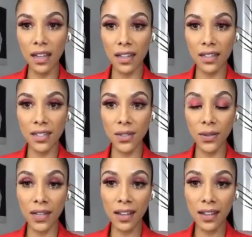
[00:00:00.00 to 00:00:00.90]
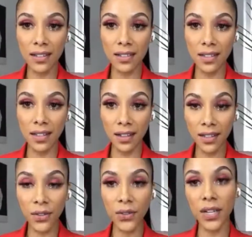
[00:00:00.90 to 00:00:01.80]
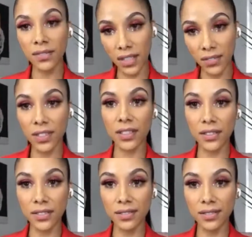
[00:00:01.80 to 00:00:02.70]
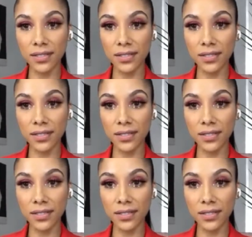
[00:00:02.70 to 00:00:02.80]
And so, yeah, to get a little, you have to give a little.